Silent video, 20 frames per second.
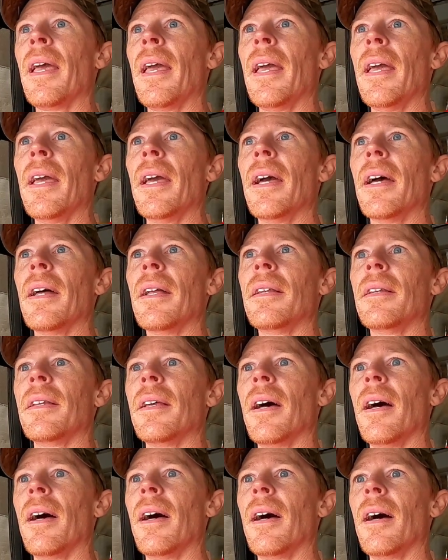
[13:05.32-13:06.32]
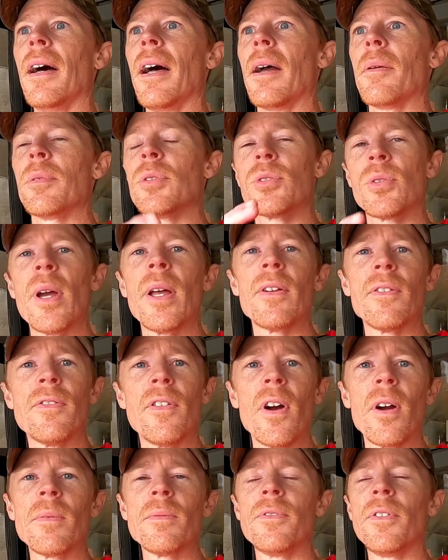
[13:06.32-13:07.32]
And I was trying to
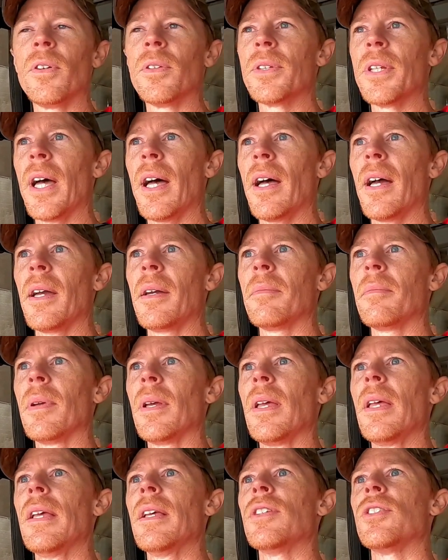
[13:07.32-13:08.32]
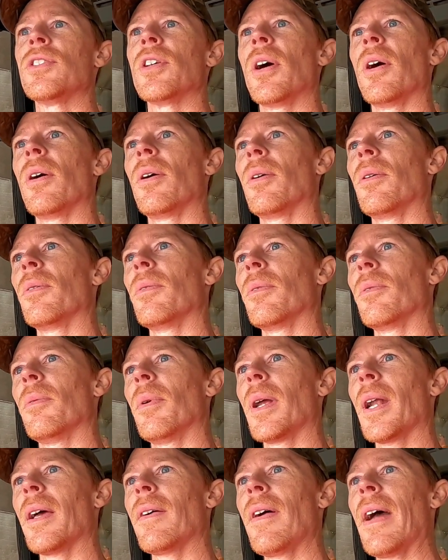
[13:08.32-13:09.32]
farm full time. So
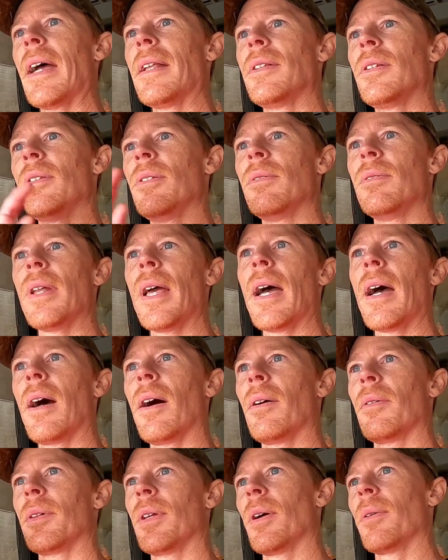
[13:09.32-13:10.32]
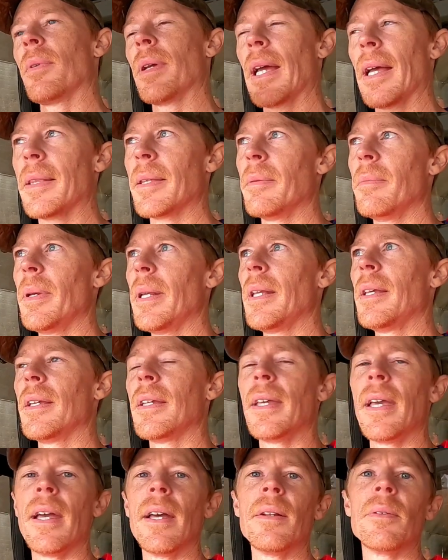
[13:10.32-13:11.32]
what I've had to do now, we got the Mini
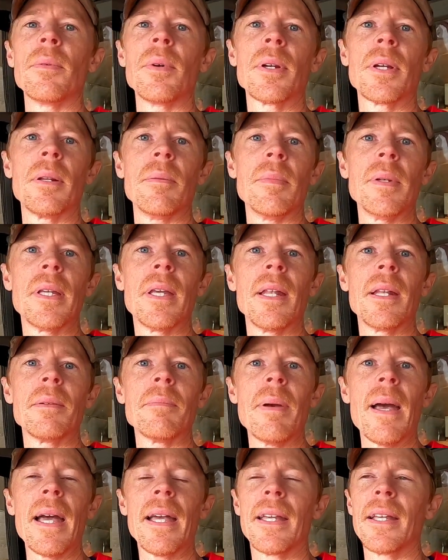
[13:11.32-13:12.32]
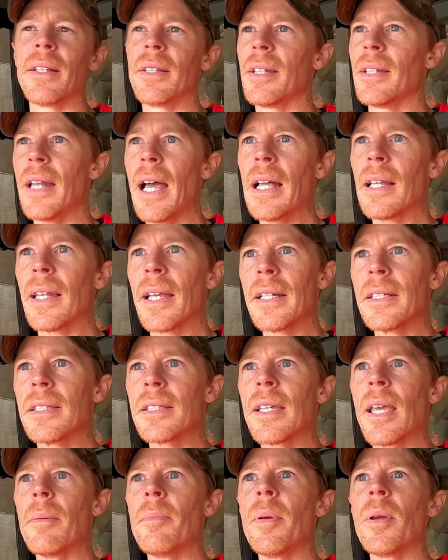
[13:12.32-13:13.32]
again. We're going to be getting back into not
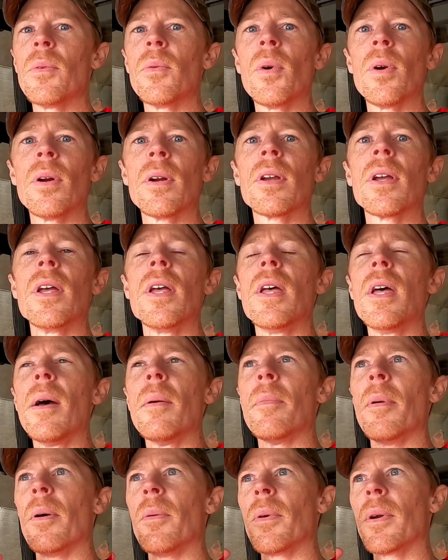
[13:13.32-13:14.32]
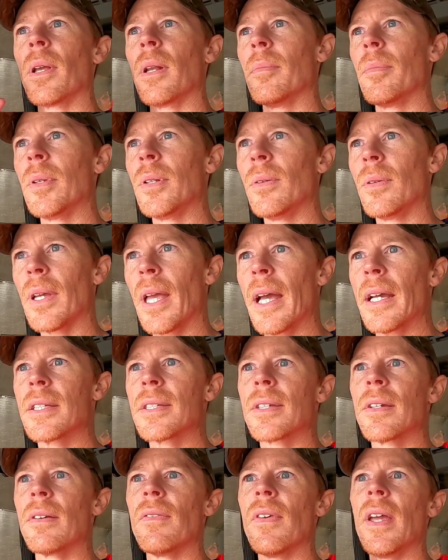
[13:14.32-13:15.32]
landscaping work, but we're going to be doing
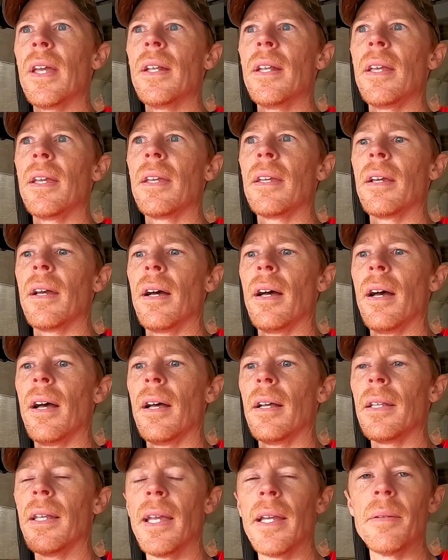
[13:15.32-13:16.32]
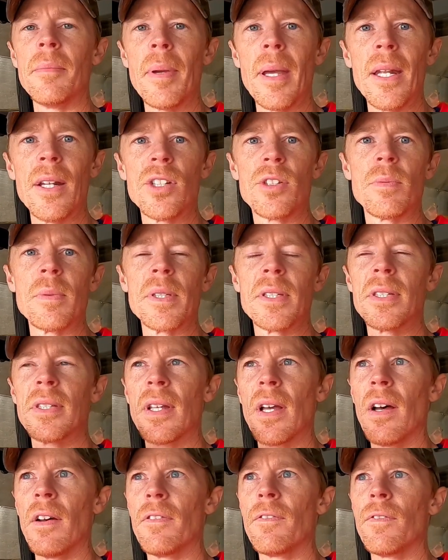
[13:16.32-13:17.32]
excavating, land management
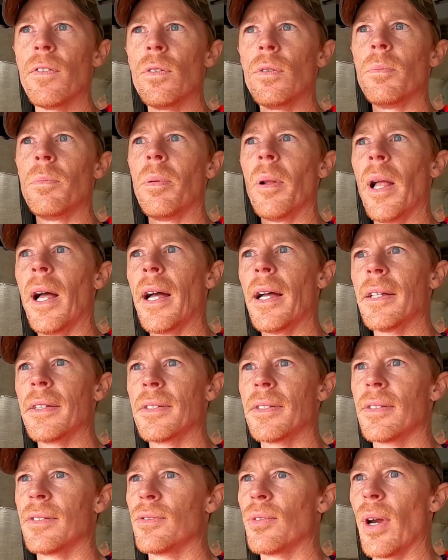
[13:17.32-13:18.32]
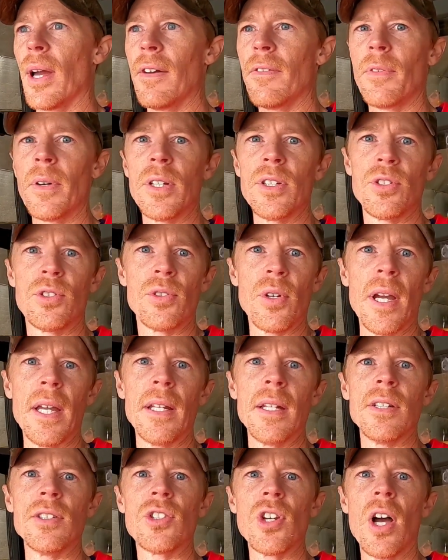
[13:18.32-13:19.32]
stuff, food plots, driveways,
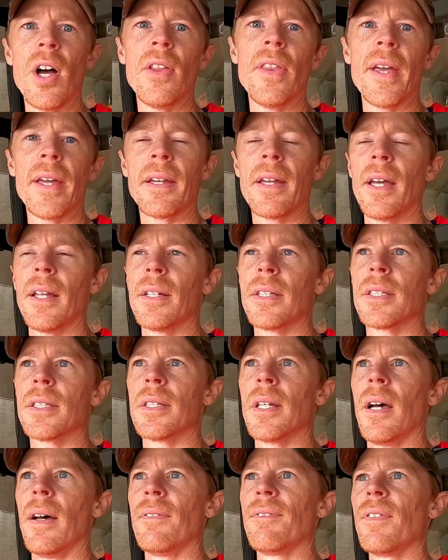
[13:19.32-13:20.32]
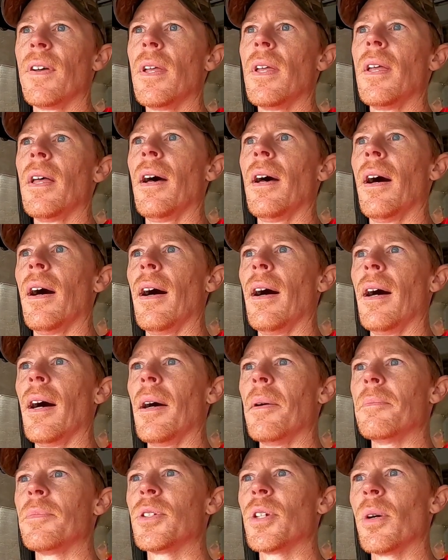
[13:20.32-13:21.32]
drainage, all that kind of stuff.
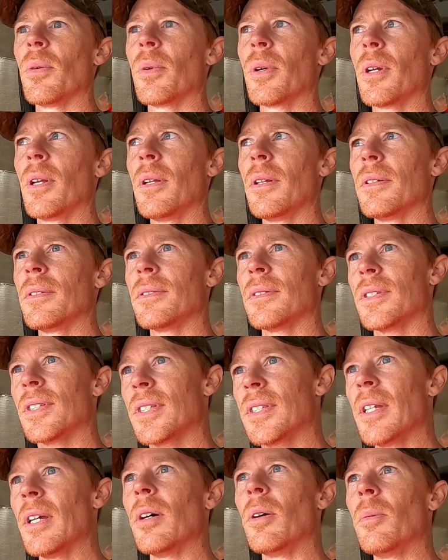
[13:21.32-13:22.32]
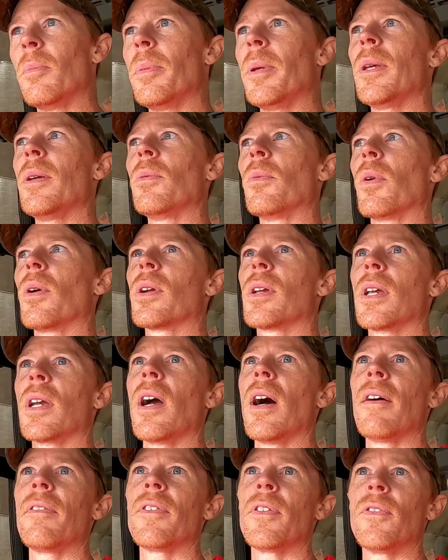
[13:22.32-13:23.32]
So we're going to still be working
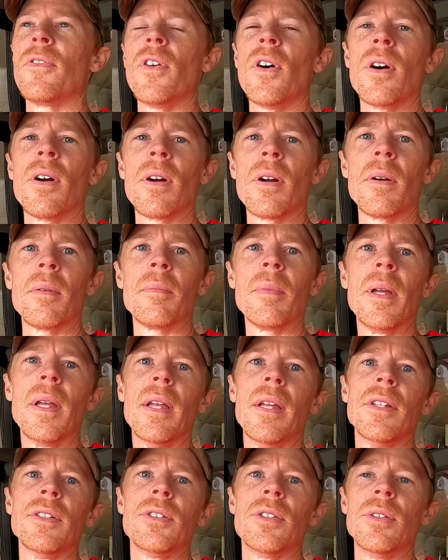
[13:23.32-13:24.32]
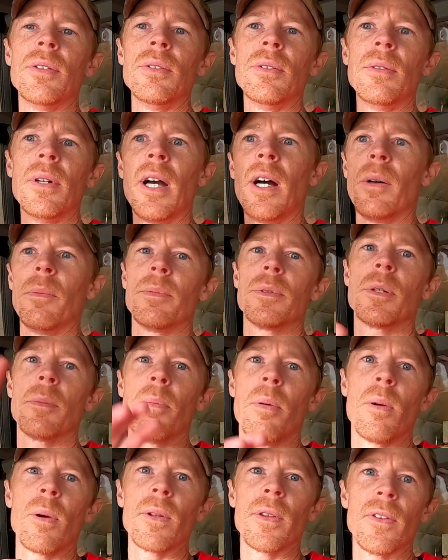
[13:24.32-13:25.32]
off the farm to help
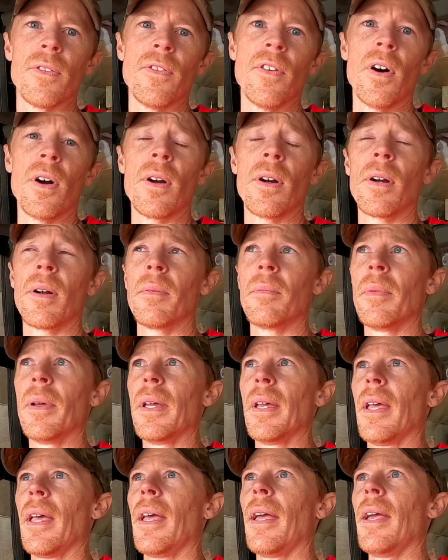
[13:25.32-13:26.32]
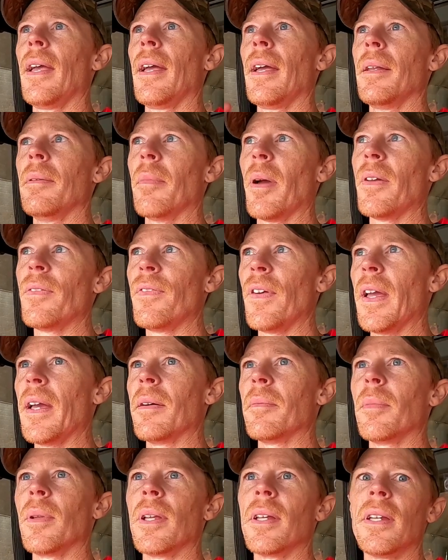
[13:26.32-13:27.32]
support the farm and my
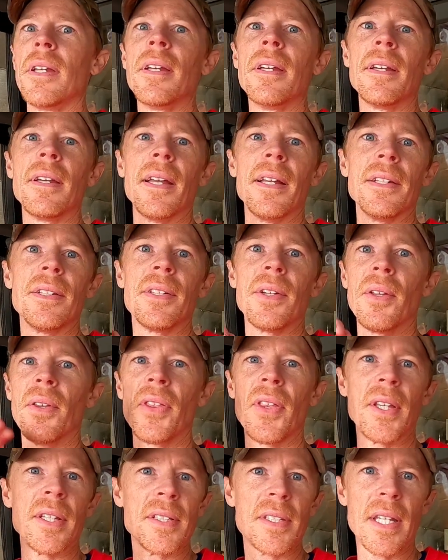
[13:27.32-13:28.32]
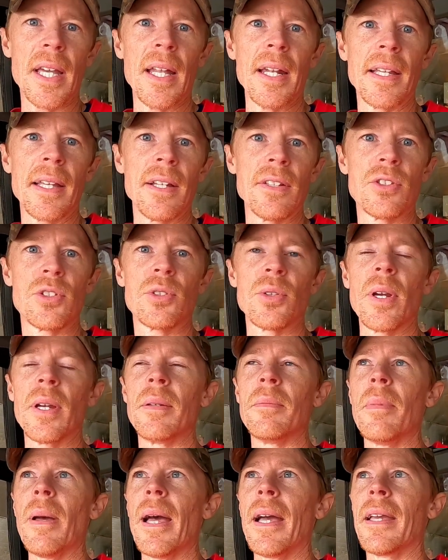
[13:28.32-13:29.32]
family until things kind of get
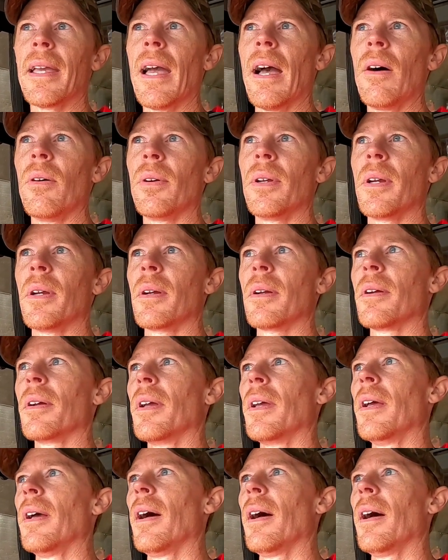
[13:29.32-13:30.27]
straightened back out here